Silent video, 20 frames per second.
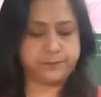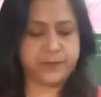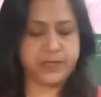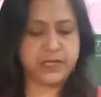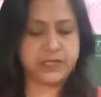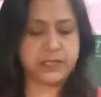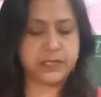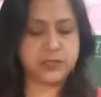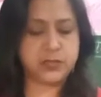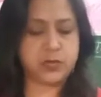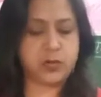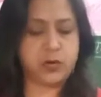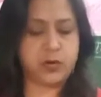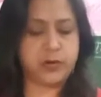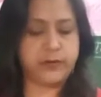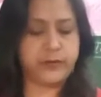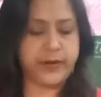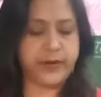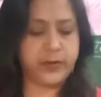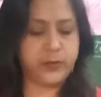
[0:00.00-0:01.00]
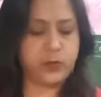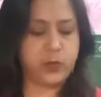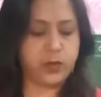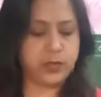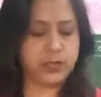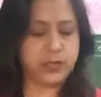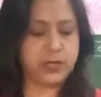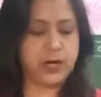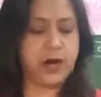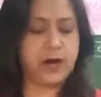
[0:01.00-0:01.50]
This is called
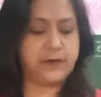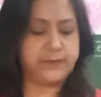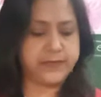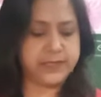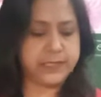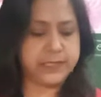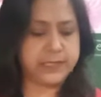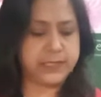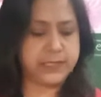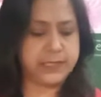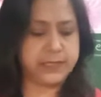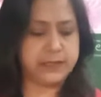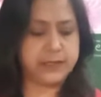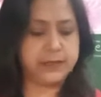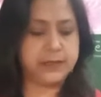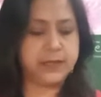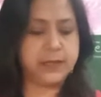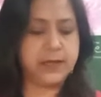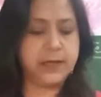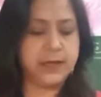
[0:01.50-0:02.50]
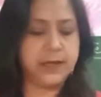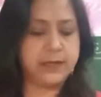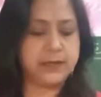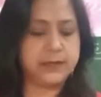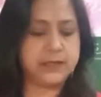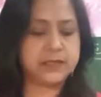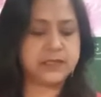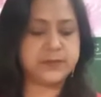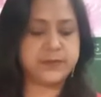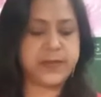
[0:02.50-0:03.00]
rainwater harvesting. In
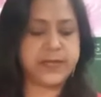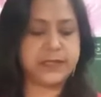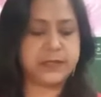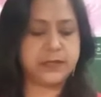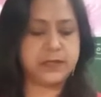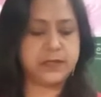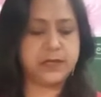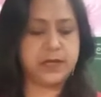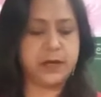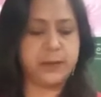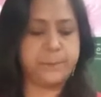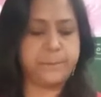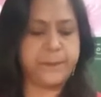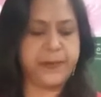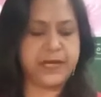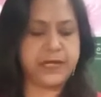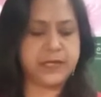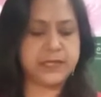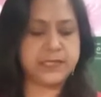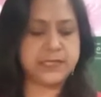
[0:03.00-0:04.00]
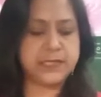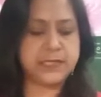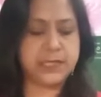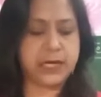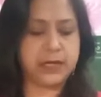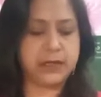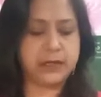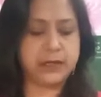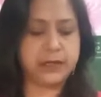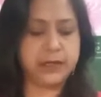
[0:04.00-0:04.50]
this method, a pit is
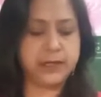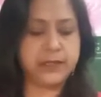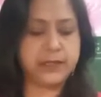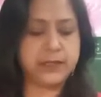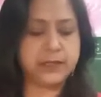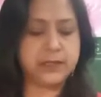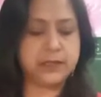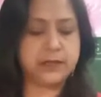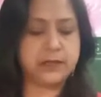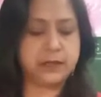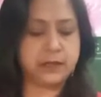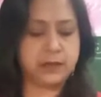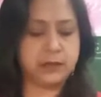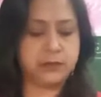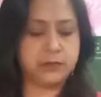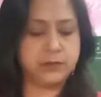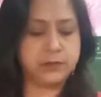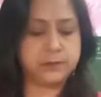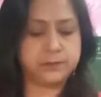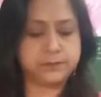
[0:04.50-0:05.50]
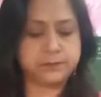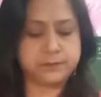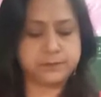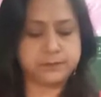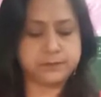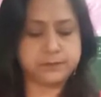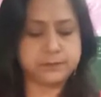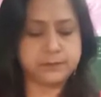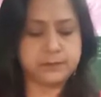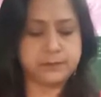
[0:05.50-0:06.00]
dug in
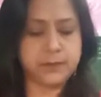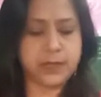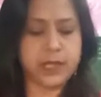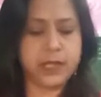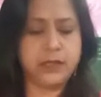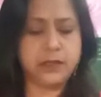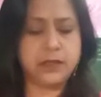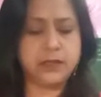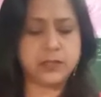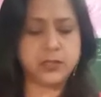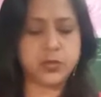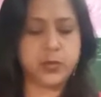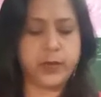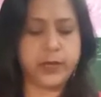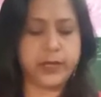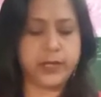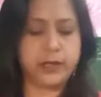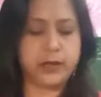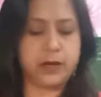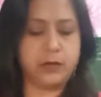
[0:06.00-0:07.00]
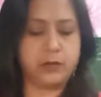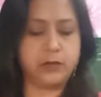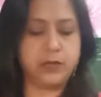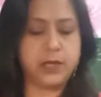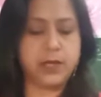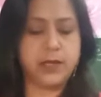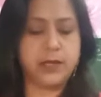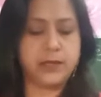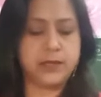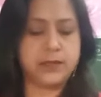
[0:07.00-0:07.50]
the soil ground.
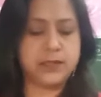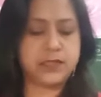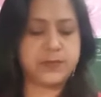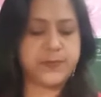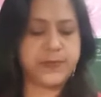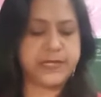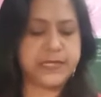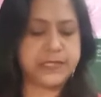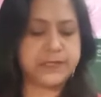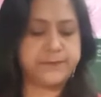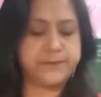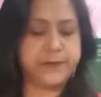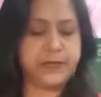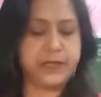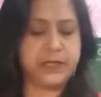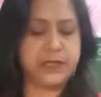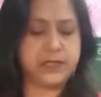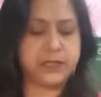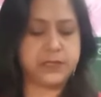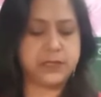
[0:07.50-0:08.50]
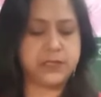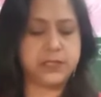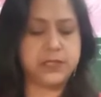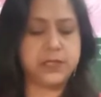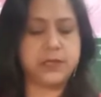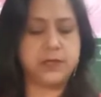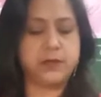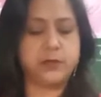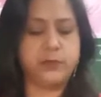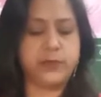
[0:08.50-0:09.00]
This pit is filtered
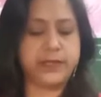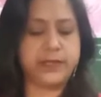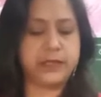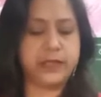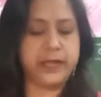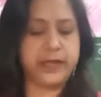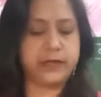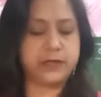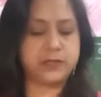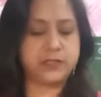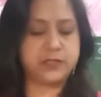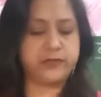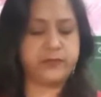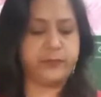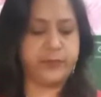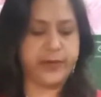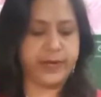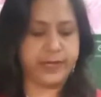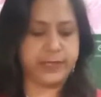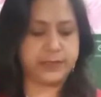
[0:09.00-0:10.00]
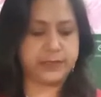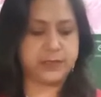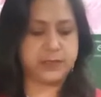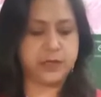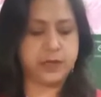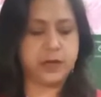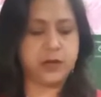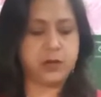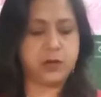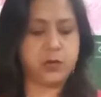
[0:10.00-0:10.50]
with layers of bricks,
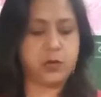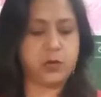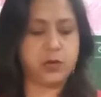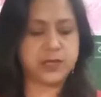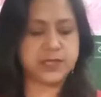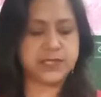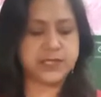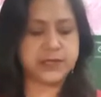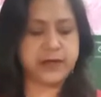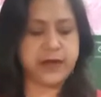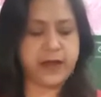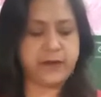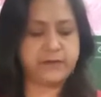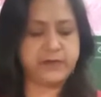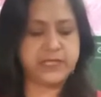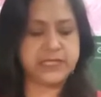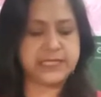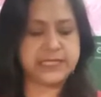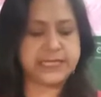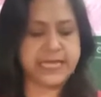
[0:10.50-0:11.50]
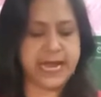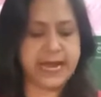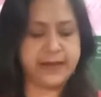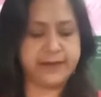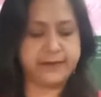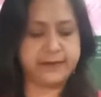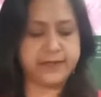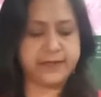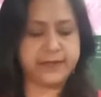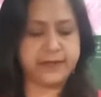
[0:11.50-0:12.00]
coarse gravel,
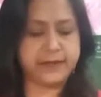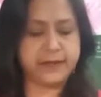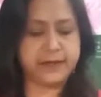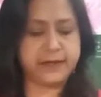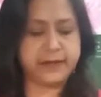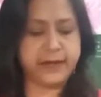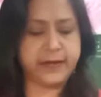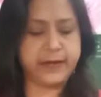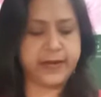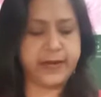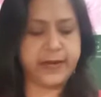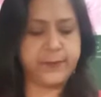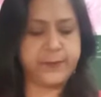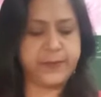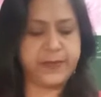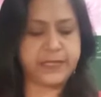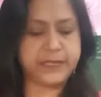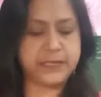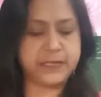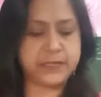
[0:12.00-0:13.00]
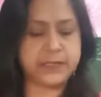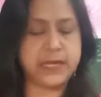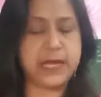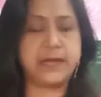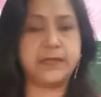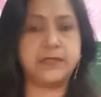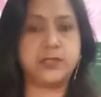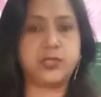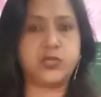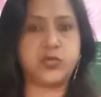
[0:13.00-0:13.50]
sand, granite pieces,
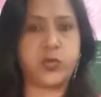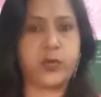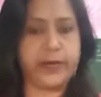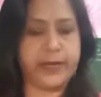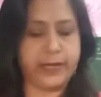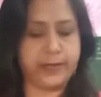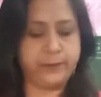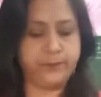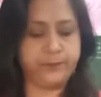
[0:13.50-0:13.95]
and soil.